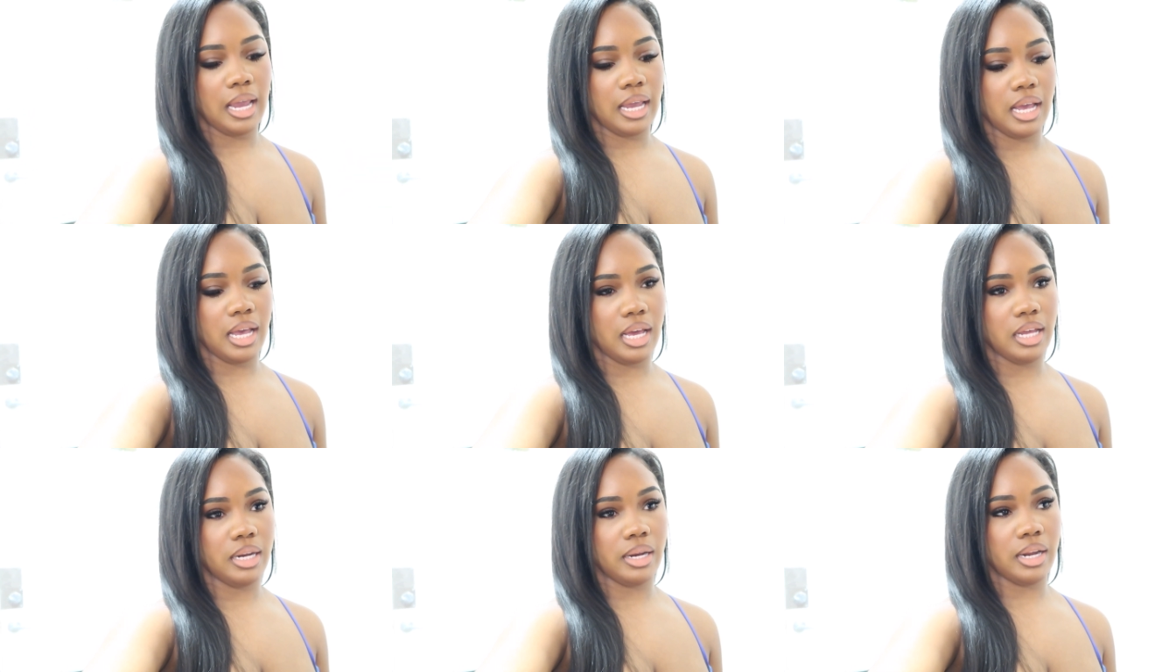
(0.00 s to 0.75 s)

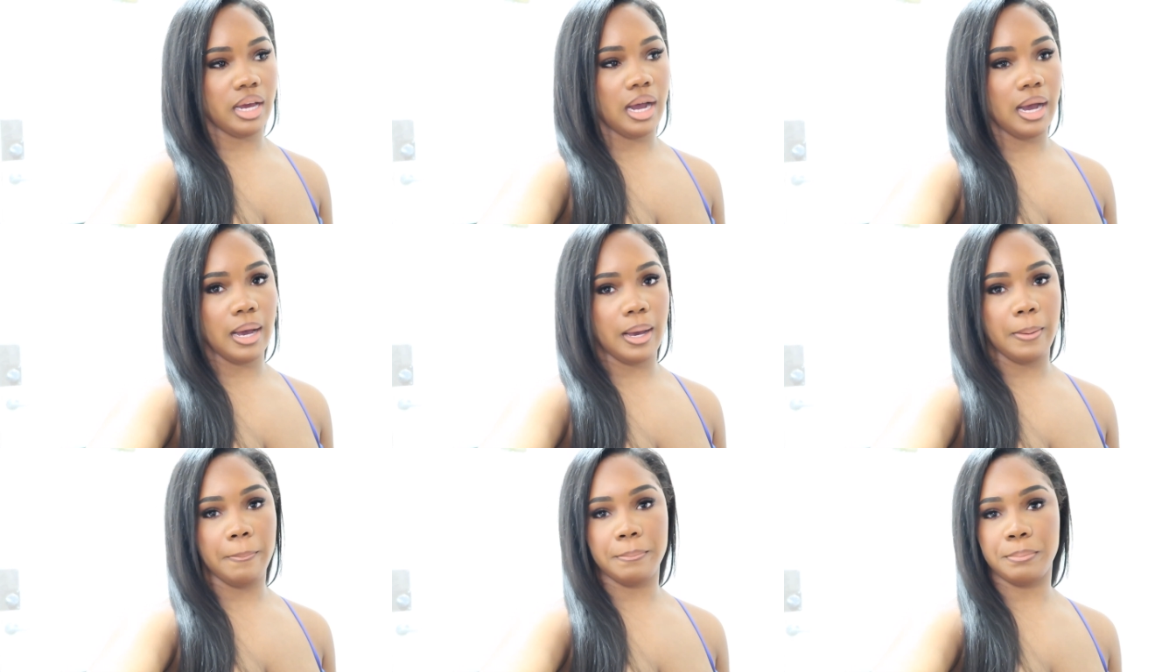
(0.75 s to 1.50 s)
And
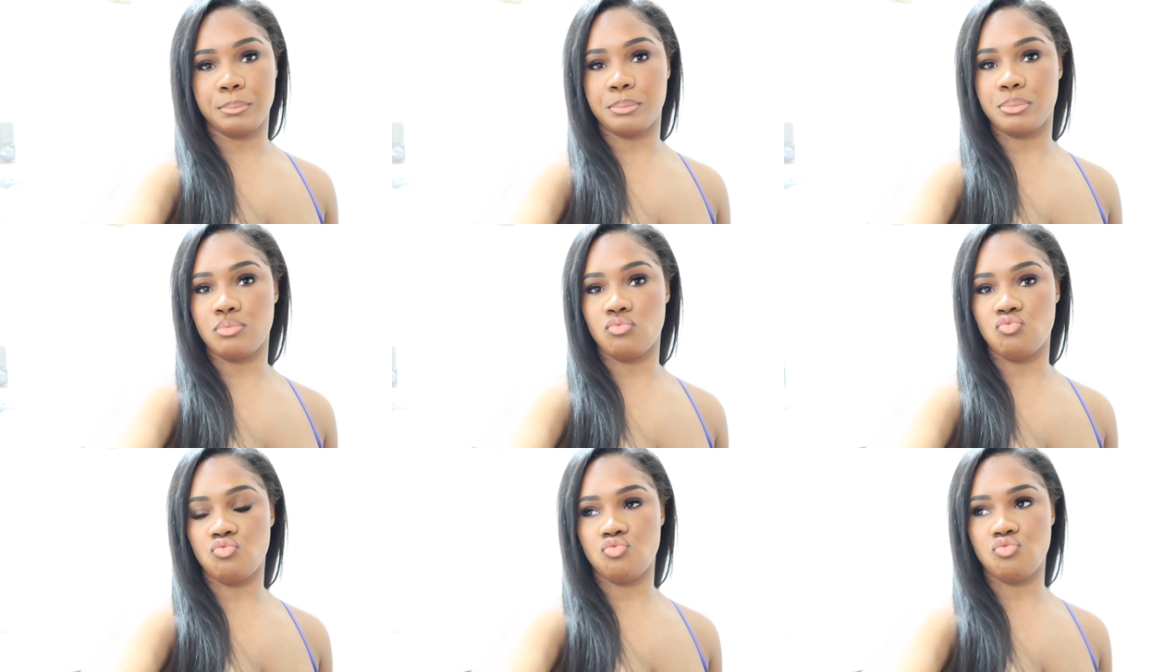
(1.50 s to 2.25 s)
um,
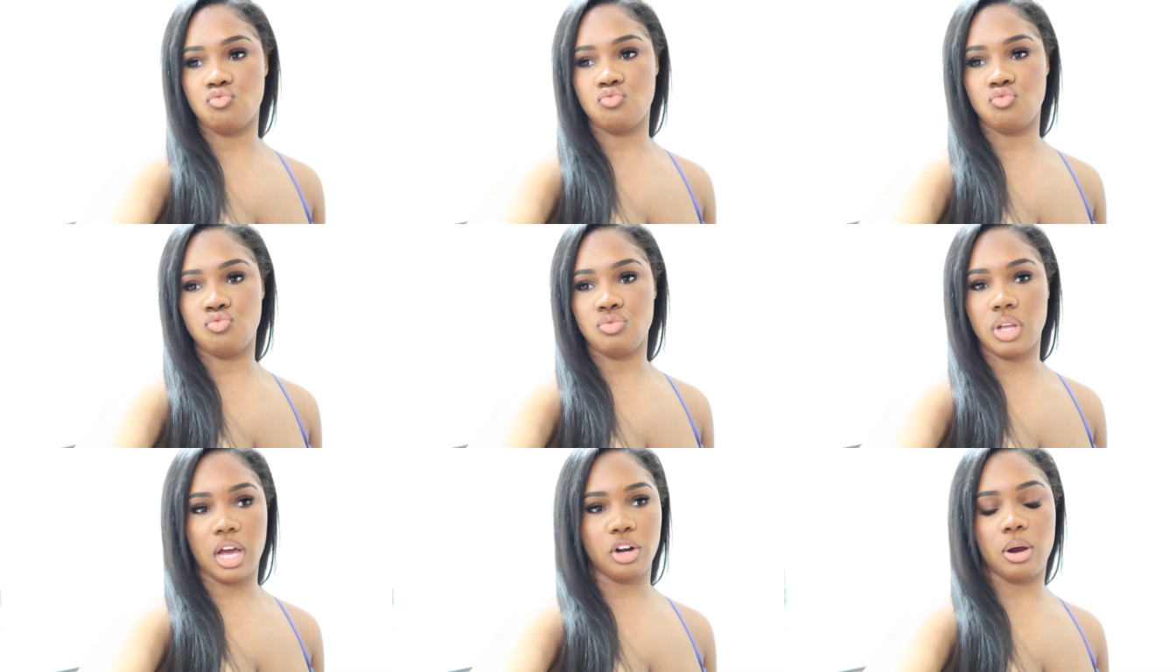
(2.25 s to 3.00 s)

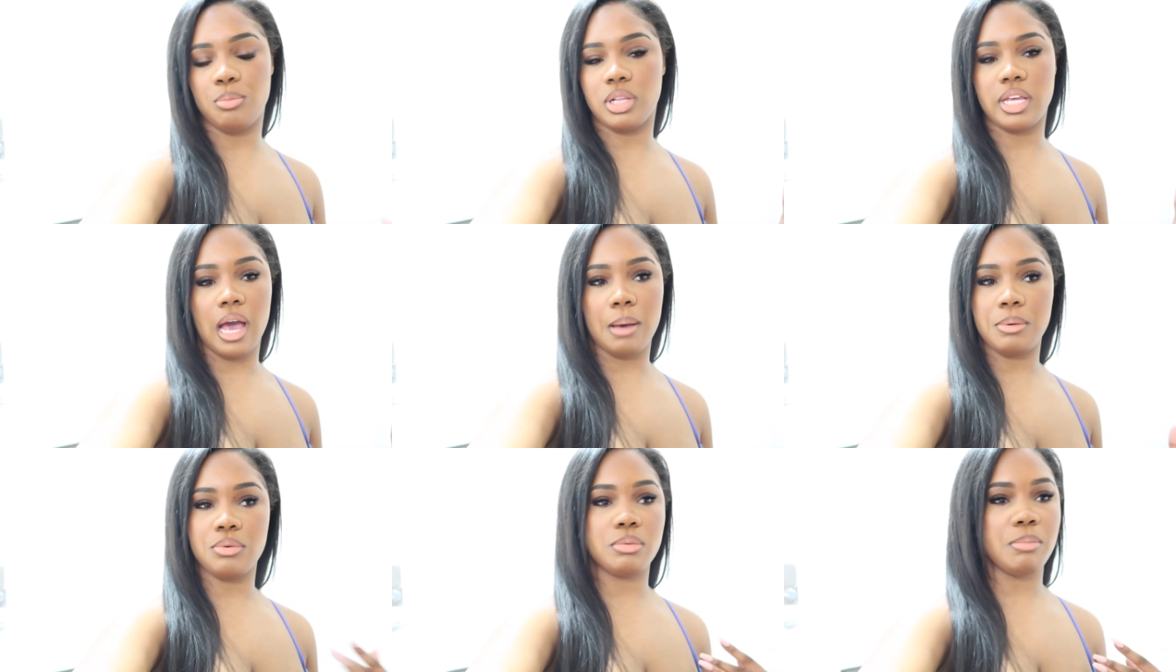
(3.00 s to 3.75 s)
I don't know, I'm really
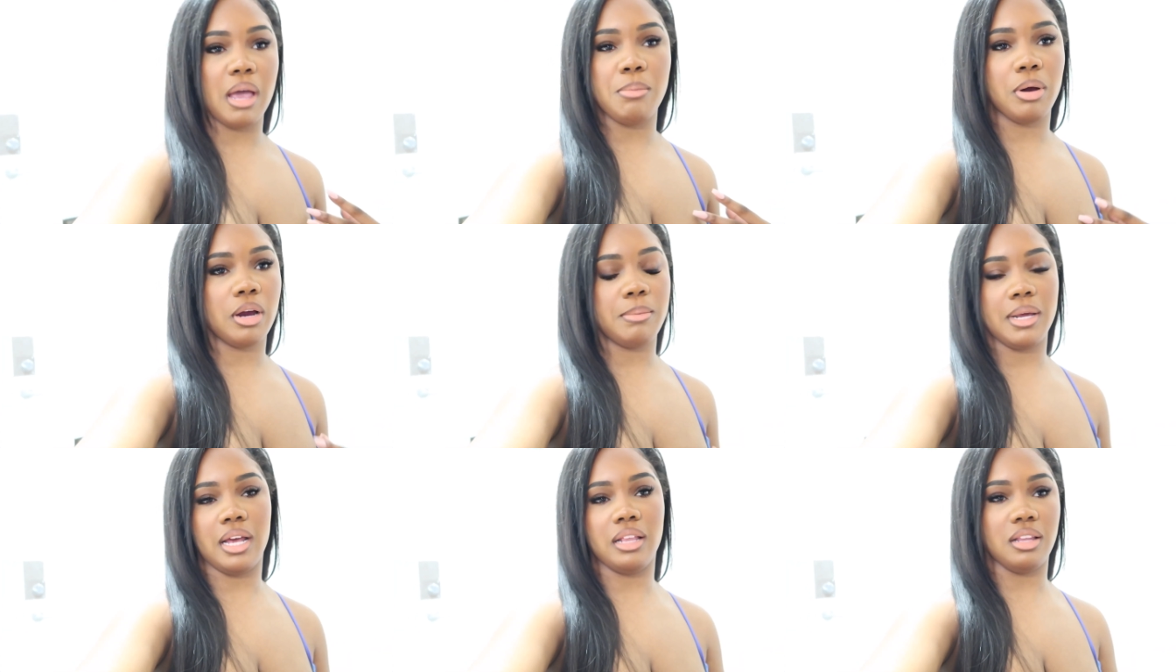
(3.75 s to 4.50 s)
happy with my
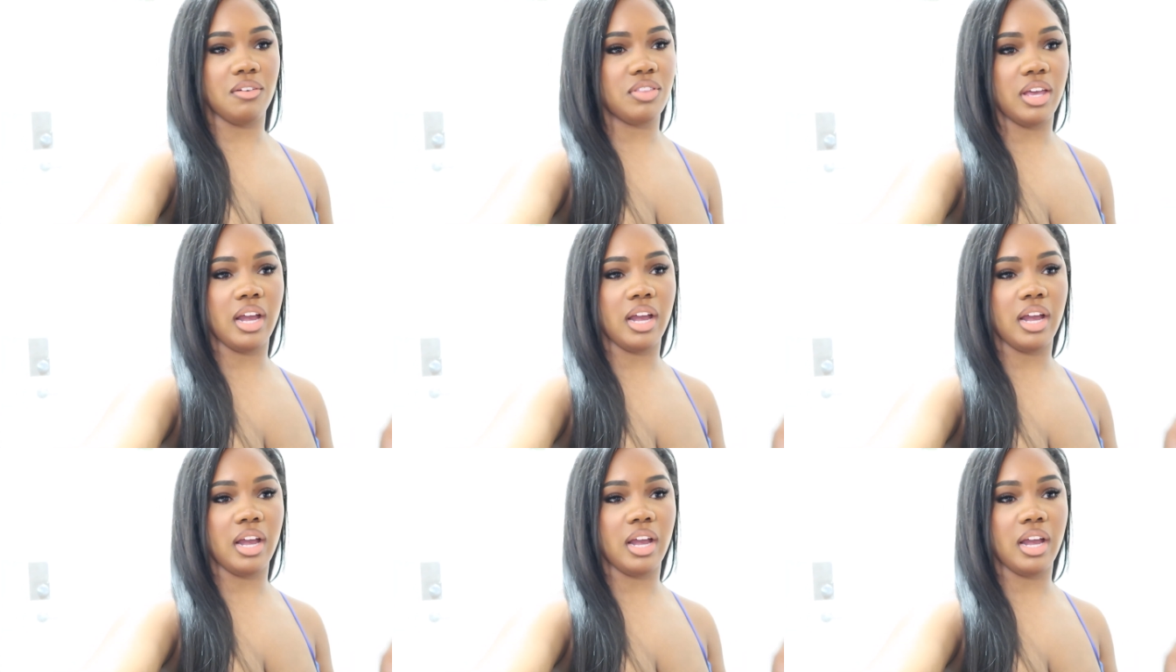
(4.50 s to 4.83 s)
apartment. I love the